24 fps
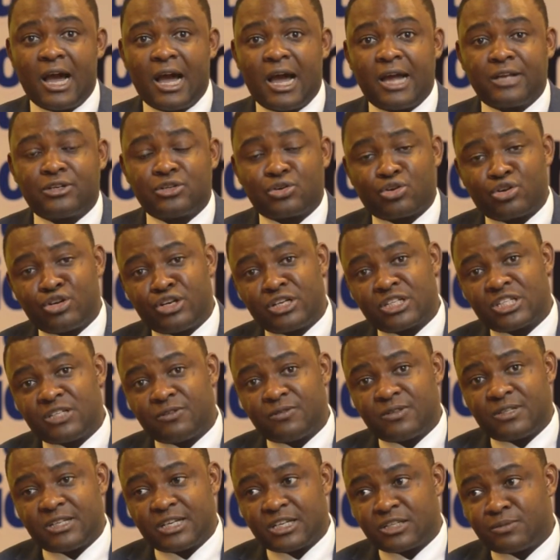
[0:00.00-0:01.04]
to
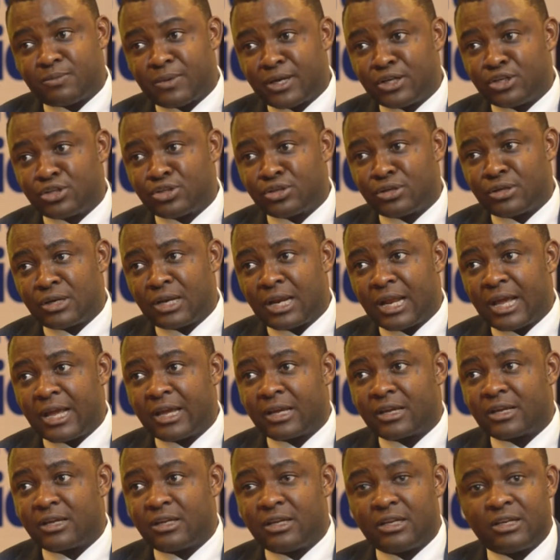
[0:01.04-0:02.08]
connectivity expansion,
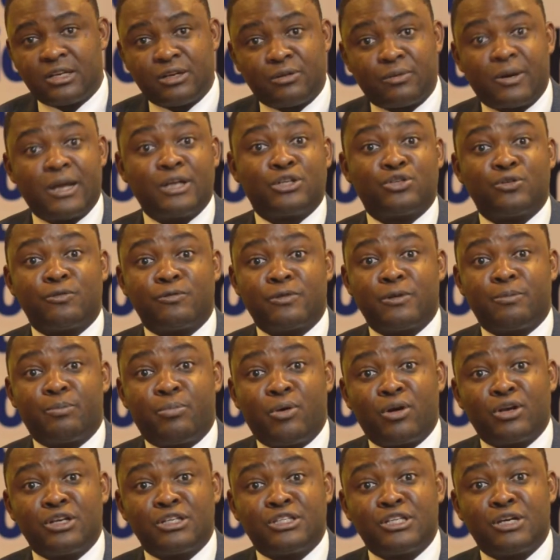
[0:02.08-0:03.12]
like the right-of-way
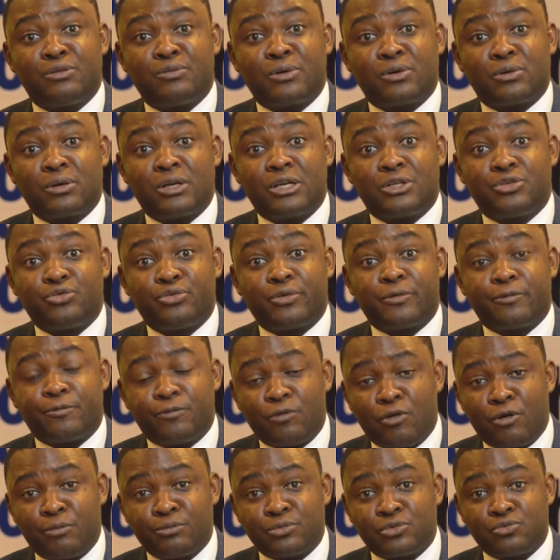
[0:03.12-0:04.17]
policy and regulatory
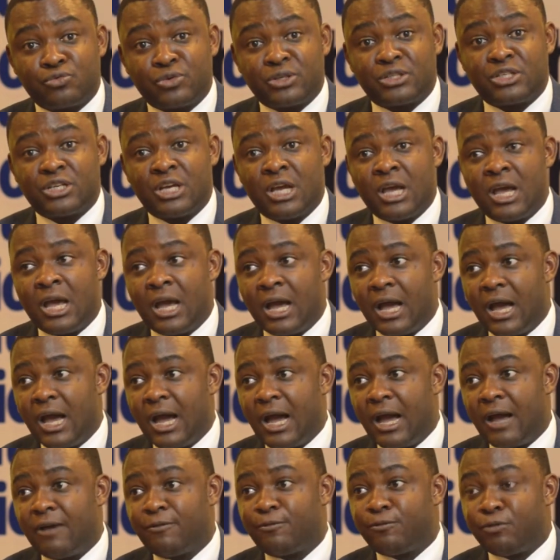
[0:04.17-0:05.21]
reforms, which
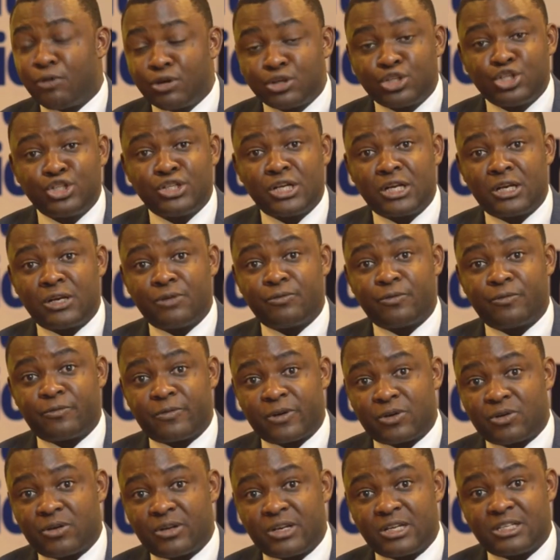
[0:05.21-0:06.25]
fortunately we've
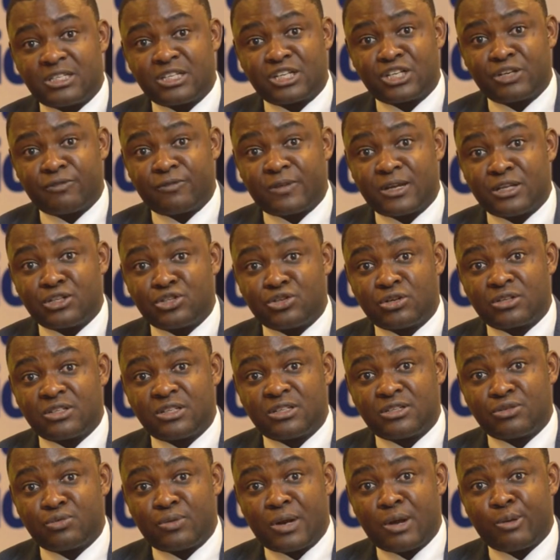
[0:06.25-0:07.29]
recorded significant
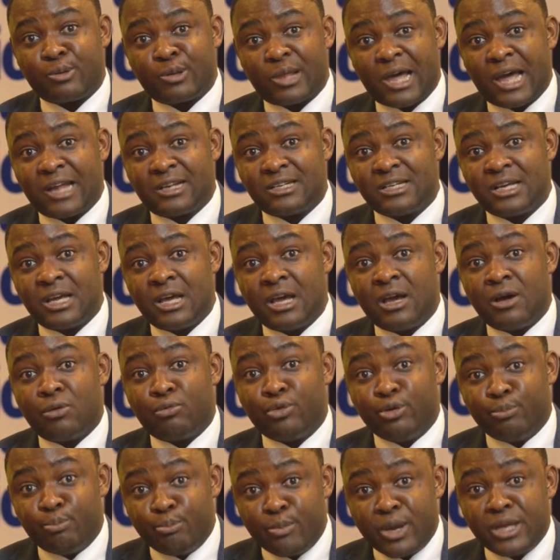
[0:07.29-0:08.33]
success around that,
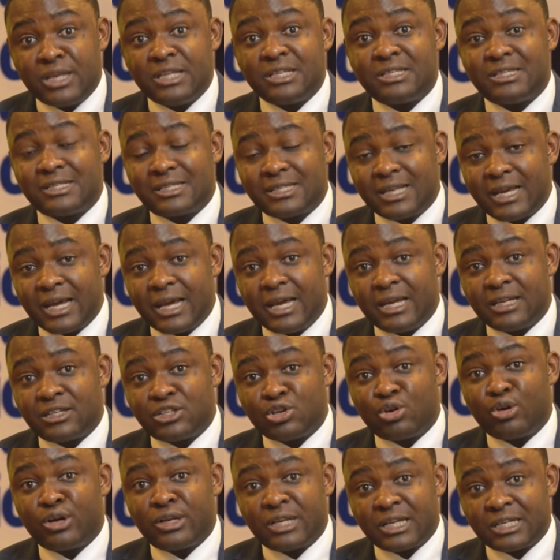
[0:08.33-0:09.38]
with many
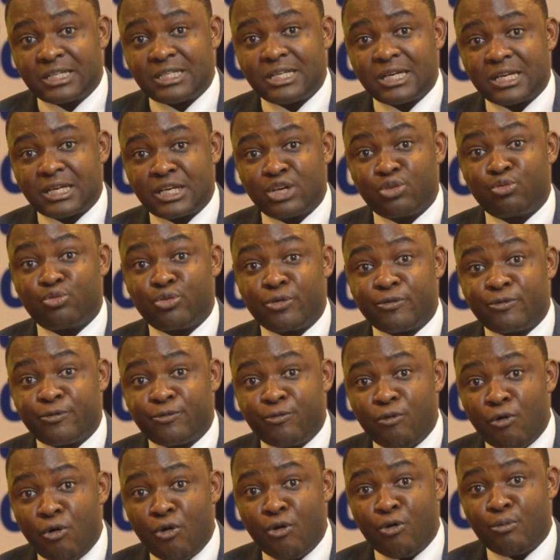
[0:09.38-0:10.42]
states undertaking
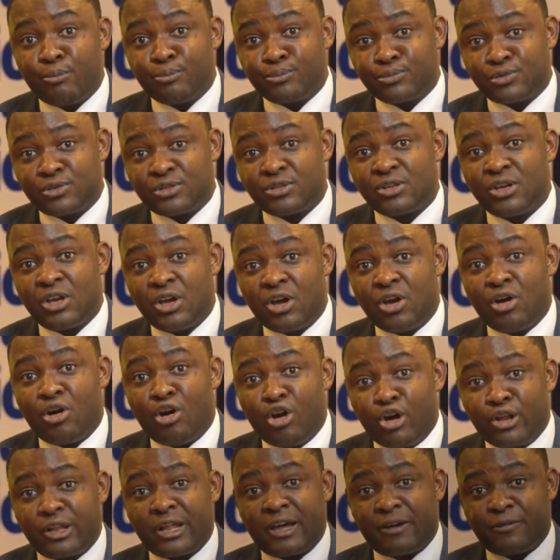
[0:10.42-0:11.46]
reforms
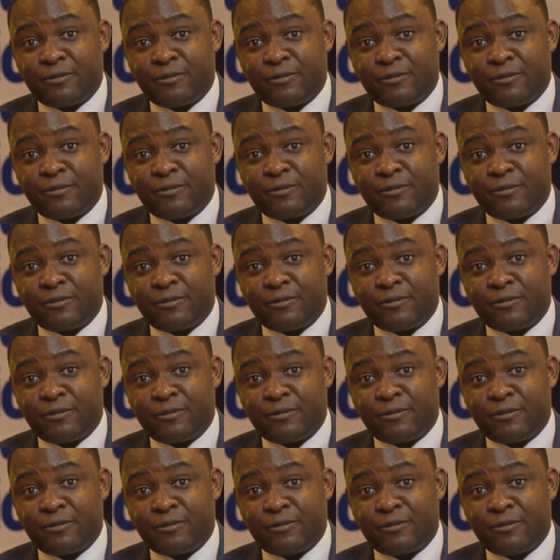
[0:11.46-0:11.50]
on that